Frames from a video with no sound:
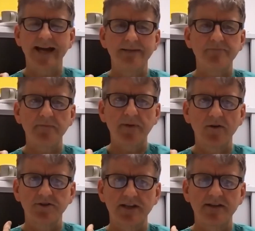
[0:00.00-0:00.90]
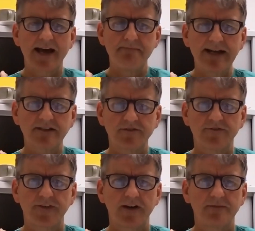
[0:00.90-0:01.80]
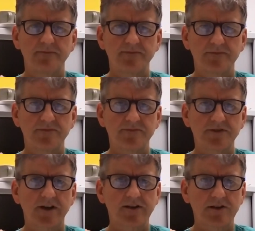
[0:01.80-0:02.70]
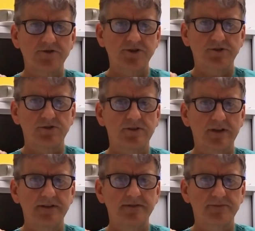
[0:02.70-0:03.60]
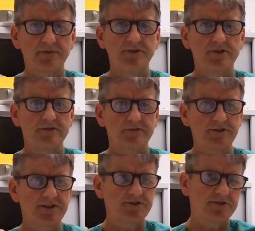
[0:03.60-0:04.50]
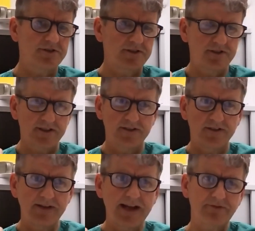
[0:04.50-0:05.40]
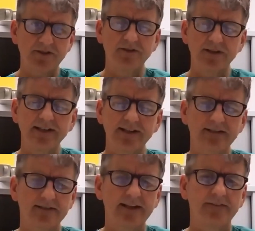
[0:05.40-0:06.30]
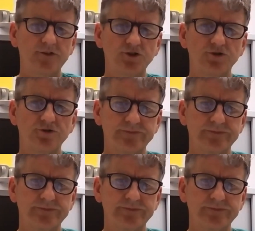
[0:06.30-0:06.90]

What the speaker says: Yeah, bipolar's in that mix of psychological and neuro conditions that are absolutely linked. Yeah, for sure.